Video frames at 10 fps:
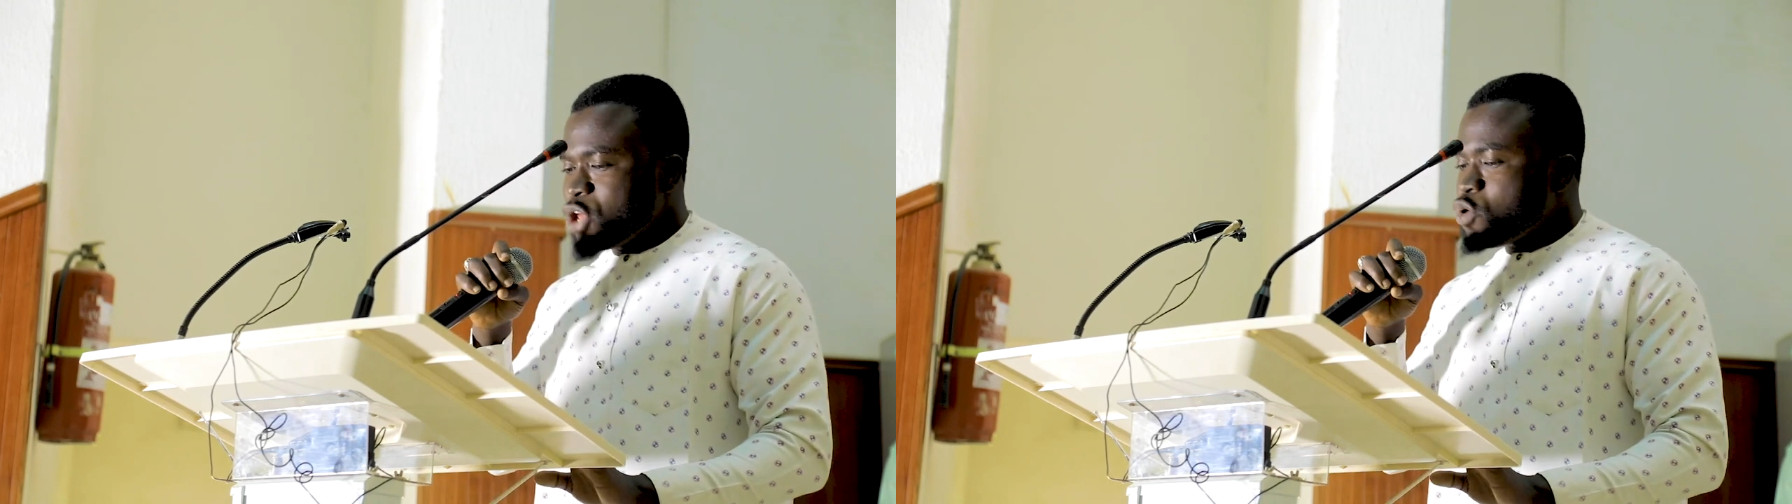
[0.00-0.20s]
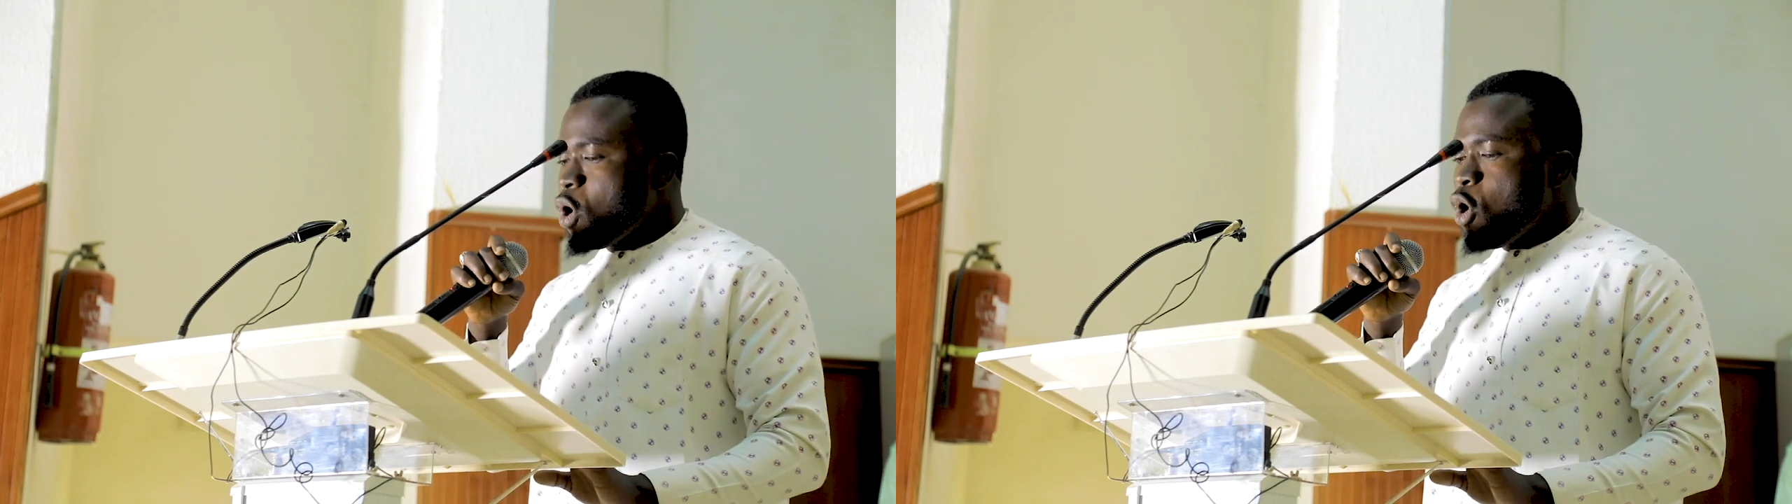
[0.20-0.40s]

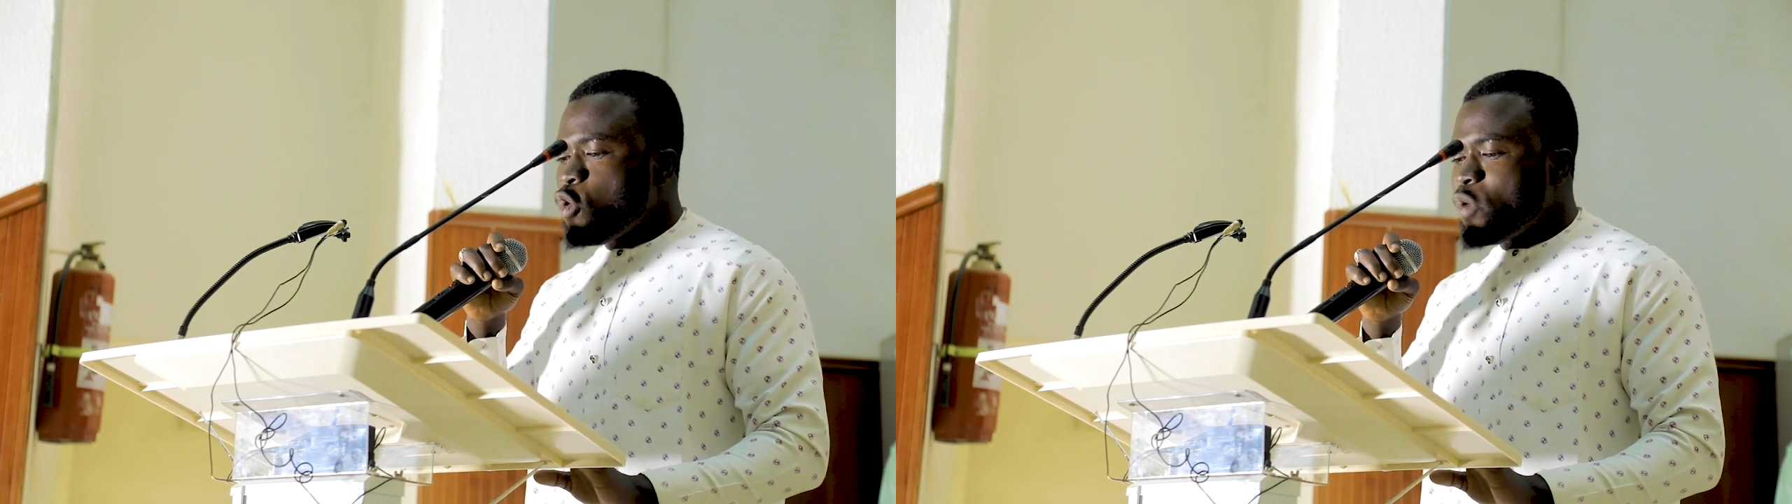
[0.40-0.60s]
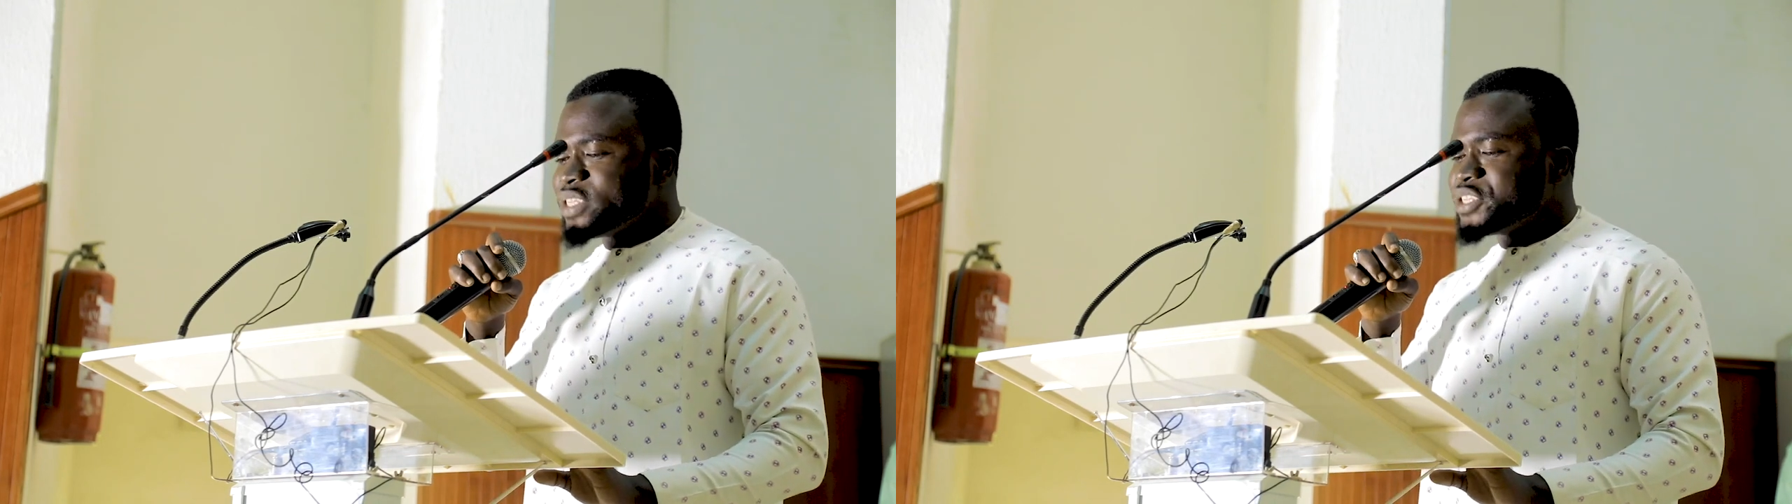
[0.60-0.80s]
you are
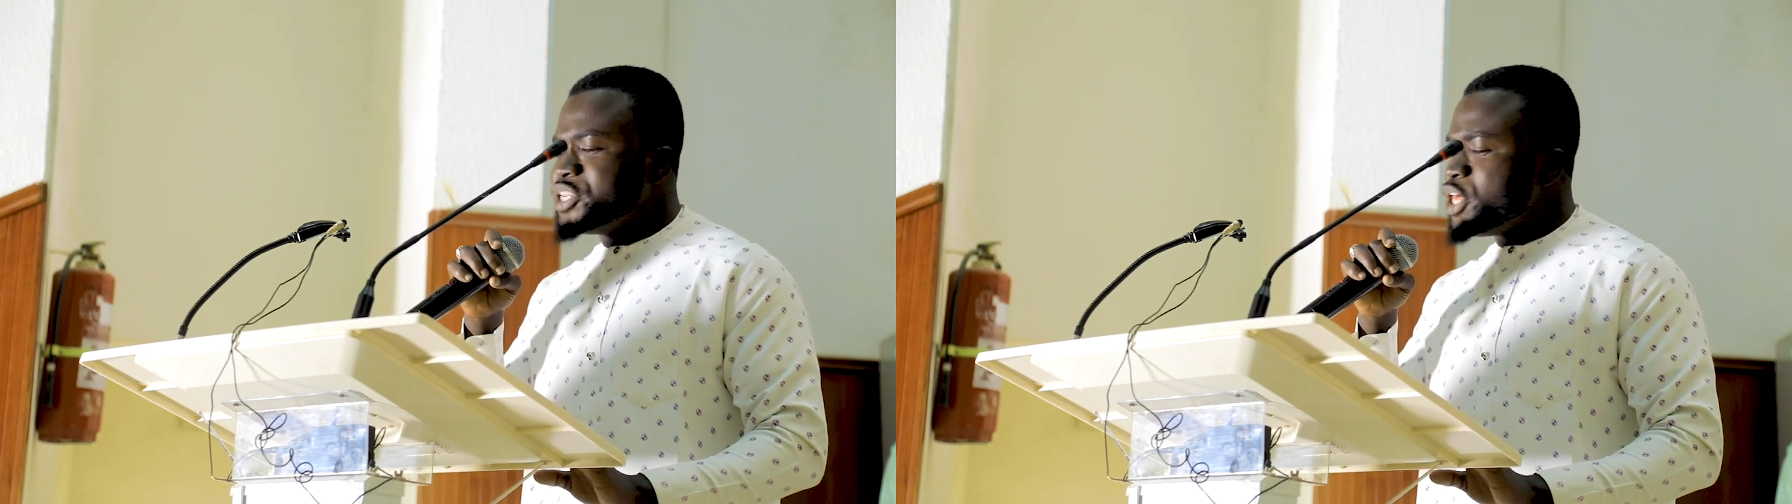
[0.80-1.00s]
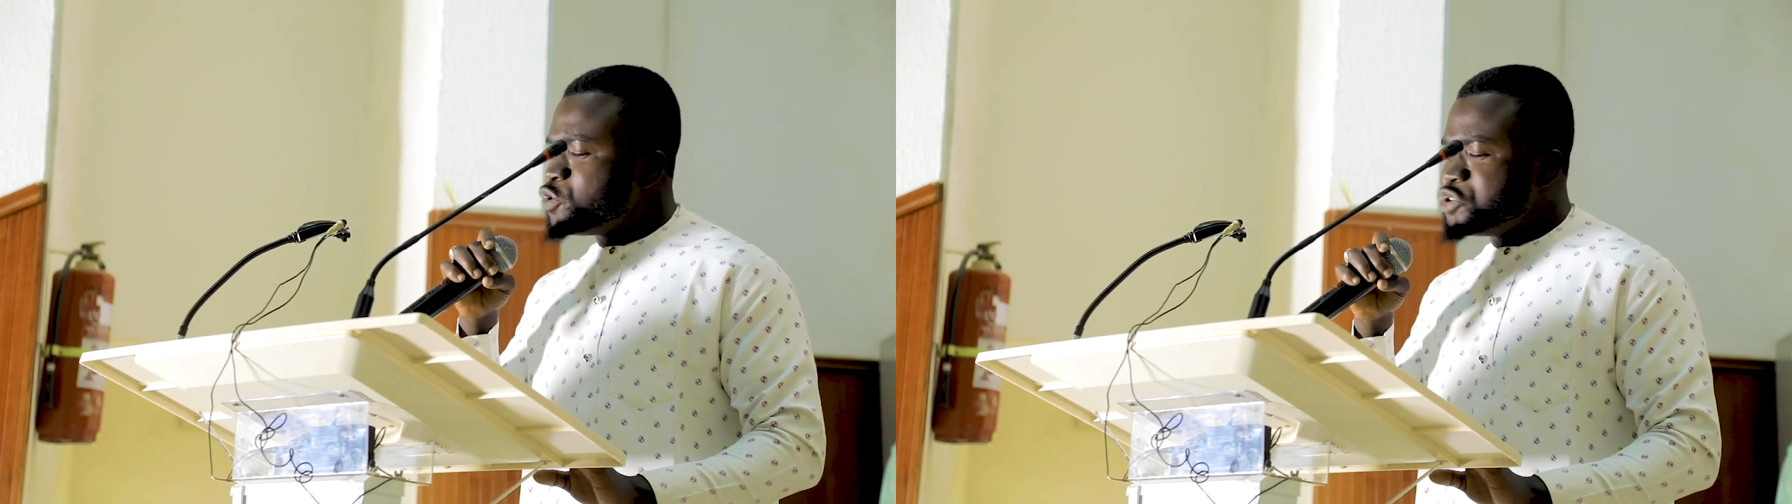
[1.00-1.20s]
always
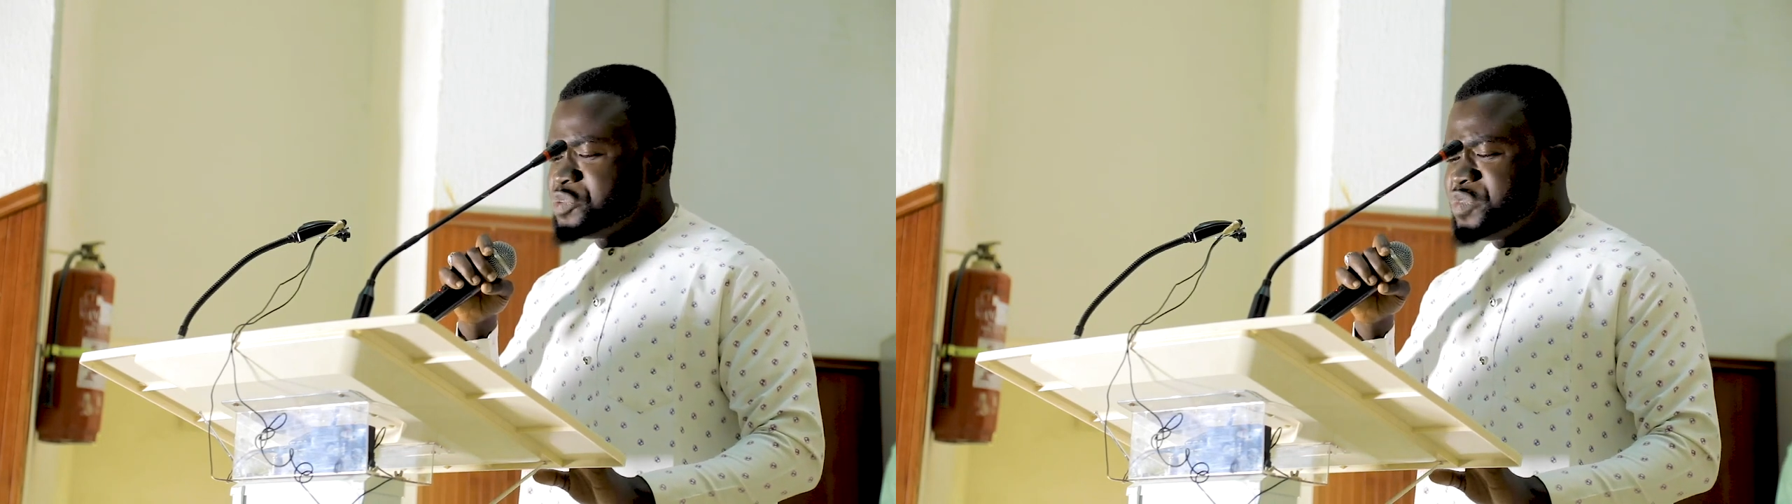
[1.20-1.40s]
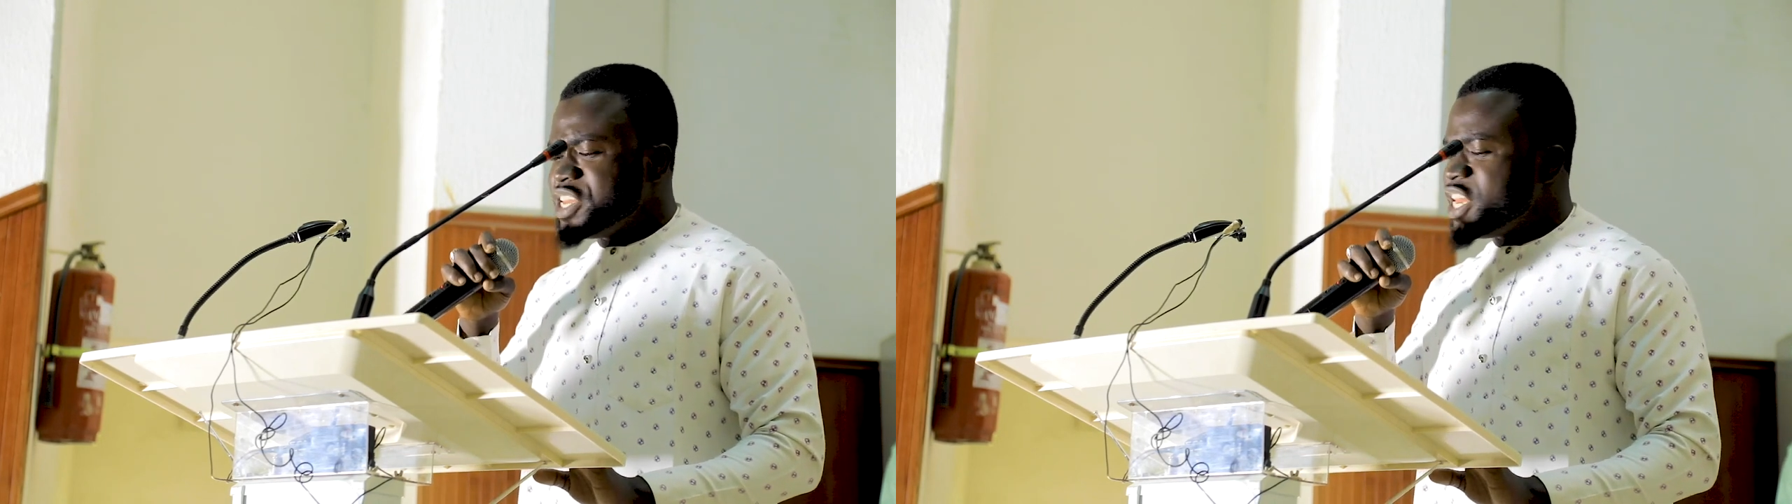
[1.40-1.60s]
new
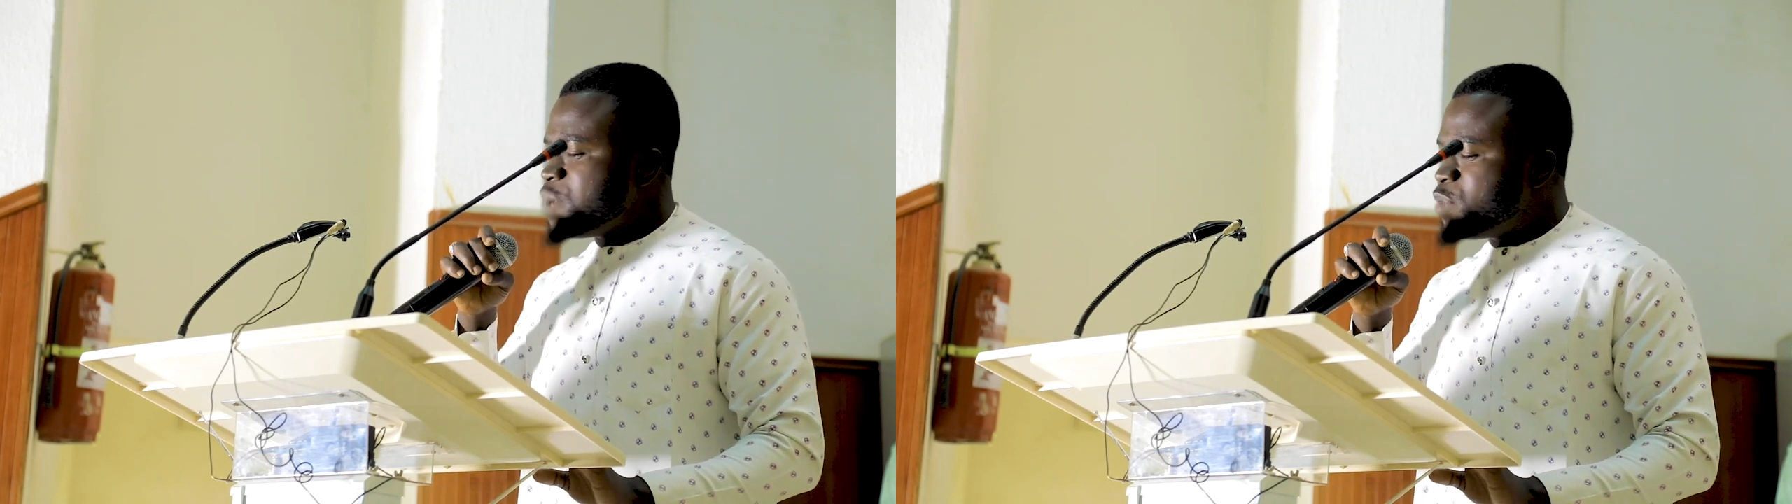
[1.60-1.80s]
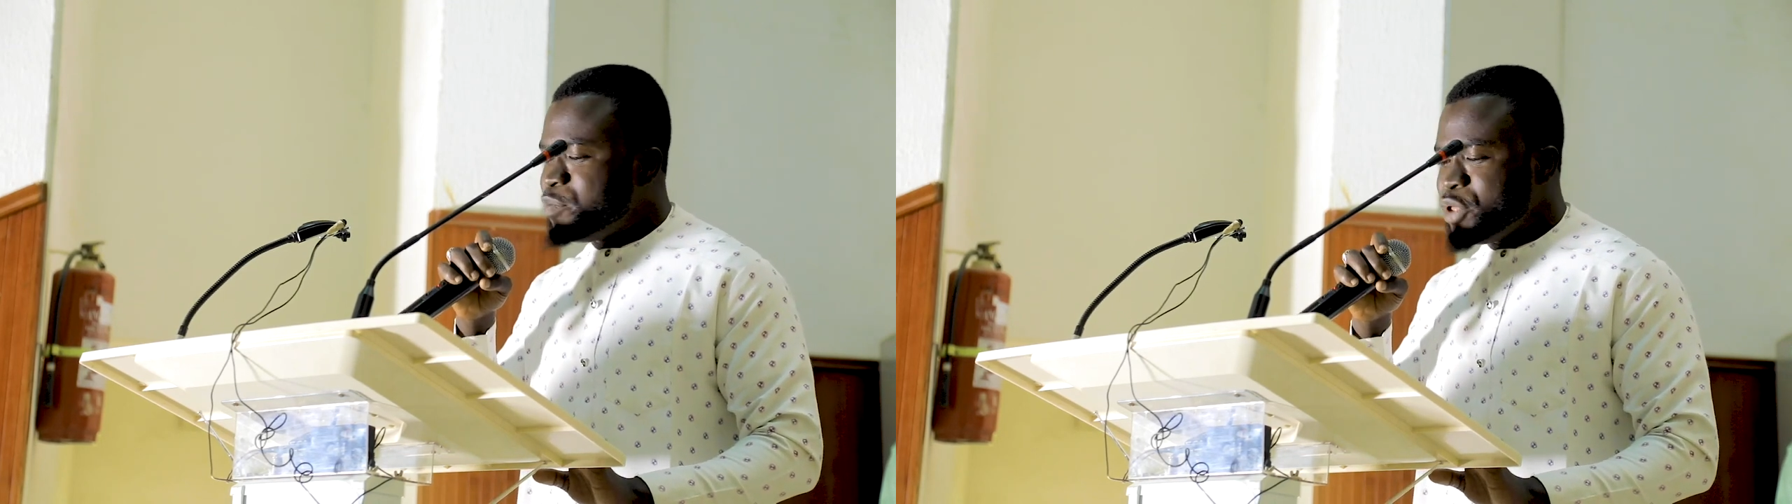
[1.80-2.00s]
to me,
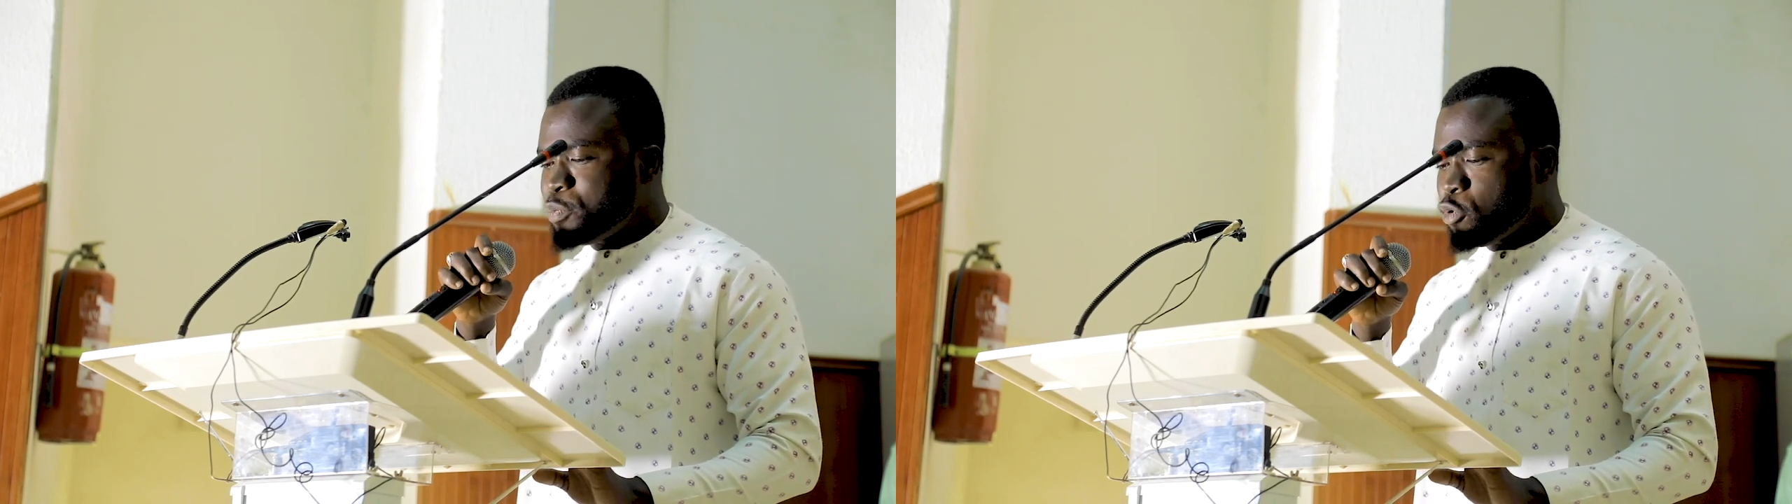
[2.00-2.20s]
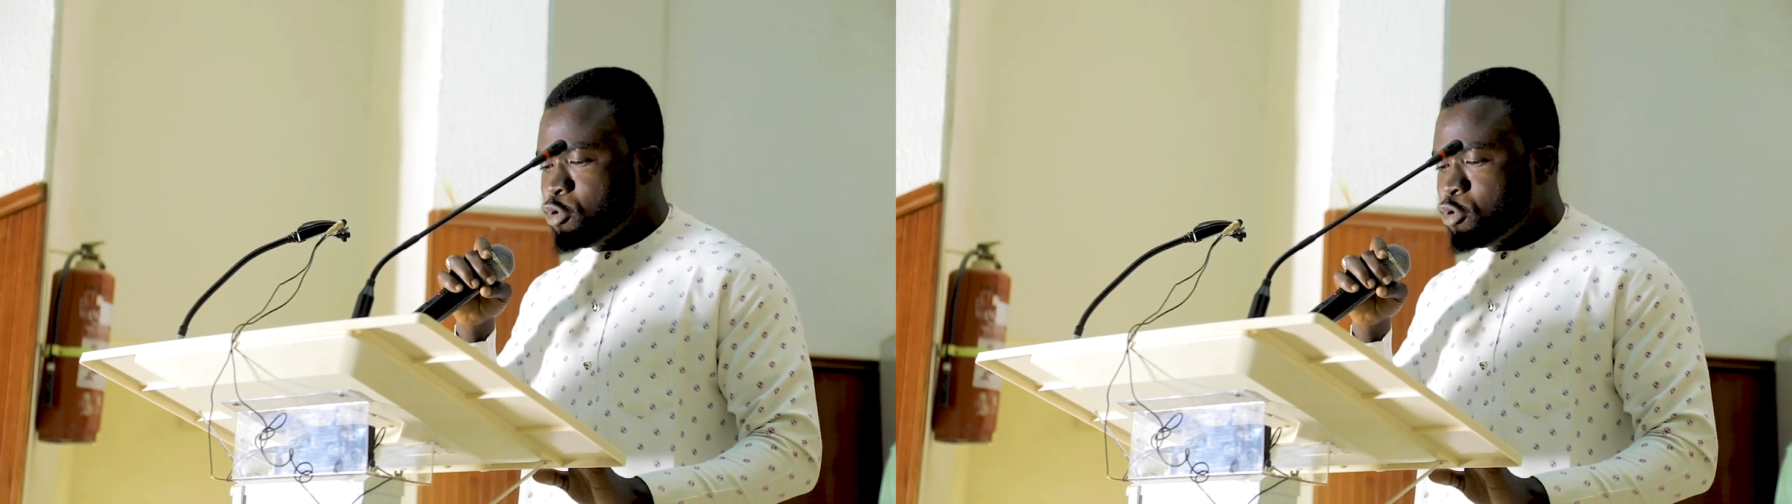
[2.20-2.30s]
never be